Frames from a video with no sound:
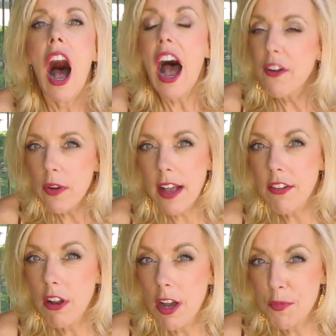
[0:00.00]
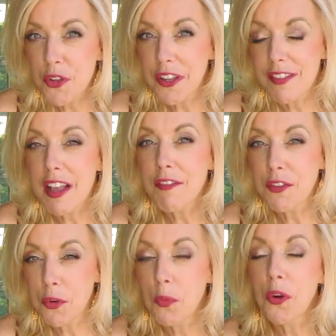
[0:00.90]
I don't have an option except for
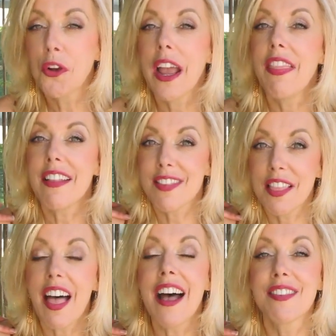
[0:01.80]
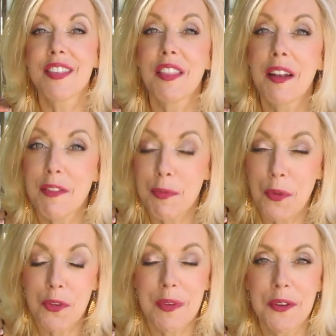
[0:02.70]
to work, and that's the last thing that I'm
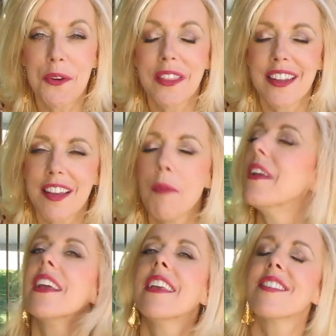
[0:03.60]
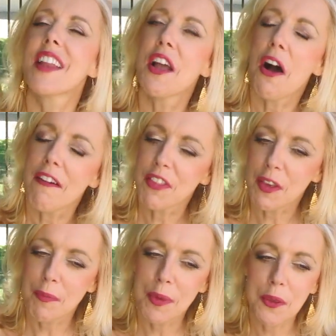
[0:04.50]
supposed to be doing. They tell me to stay off the
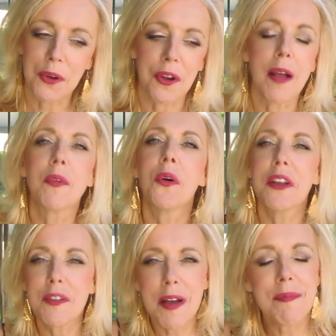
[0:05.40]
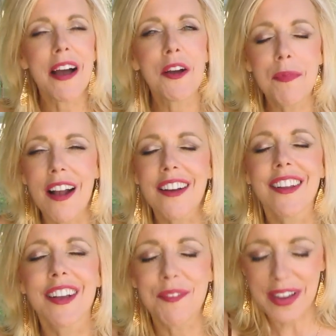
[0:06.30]
computer. I'm going to my
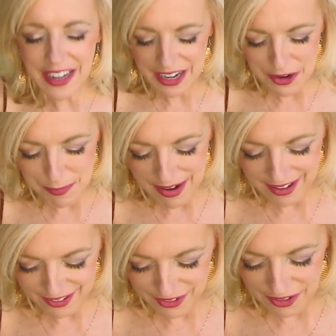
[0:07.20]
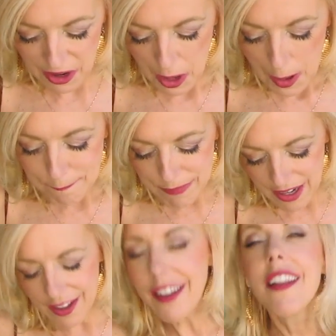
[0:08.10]
chiropractic and my chiropractor,
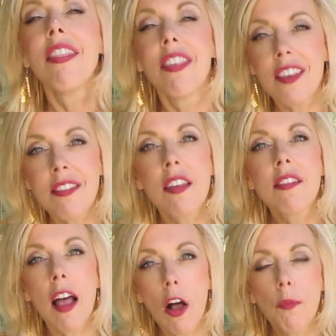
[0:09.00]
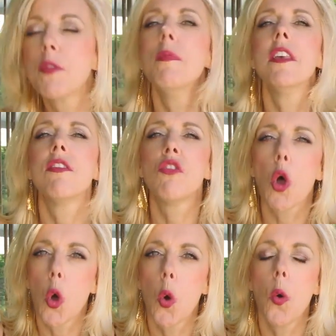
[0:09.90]
but this has helped me
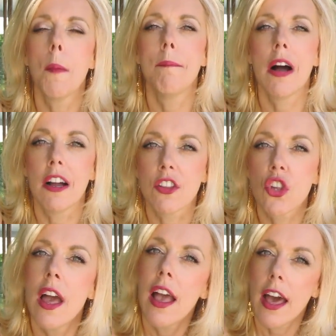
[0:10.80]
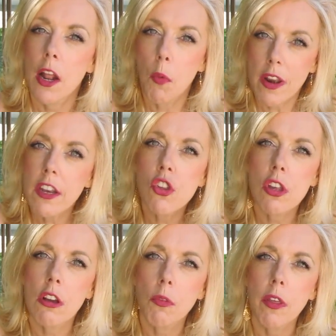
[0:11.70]
so much, and I wanted to
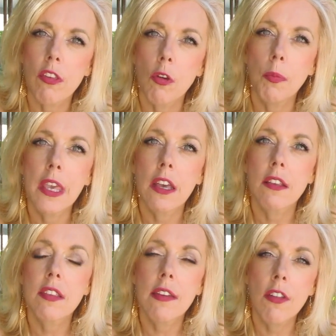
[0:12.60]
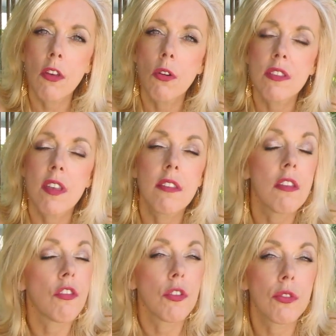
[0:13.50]
share it with you because even though it says
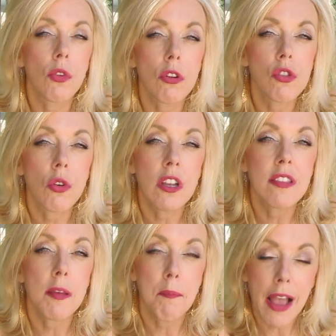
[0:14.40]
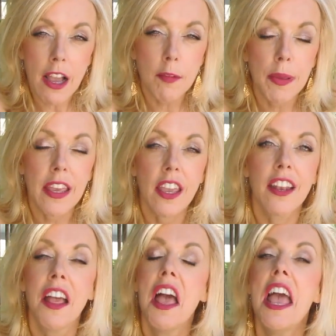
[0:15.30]
it's for sore joints and back
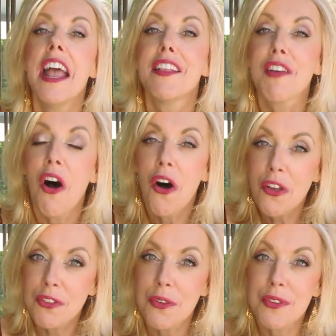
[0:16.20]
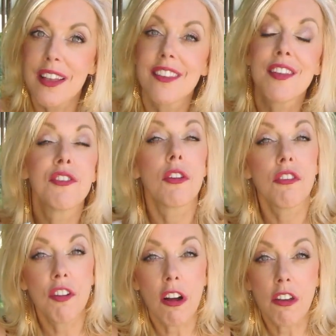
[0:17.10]
pain, it also says it's
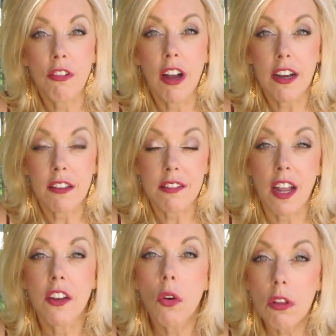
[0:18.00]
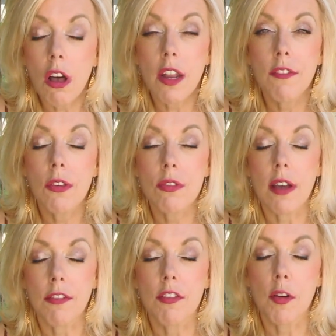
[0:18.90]
good for arthritis, and I know a lot of you
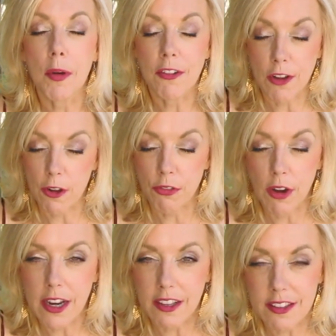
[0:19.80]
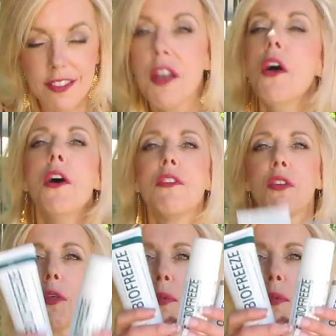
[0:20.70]
suffer from arthritis. So the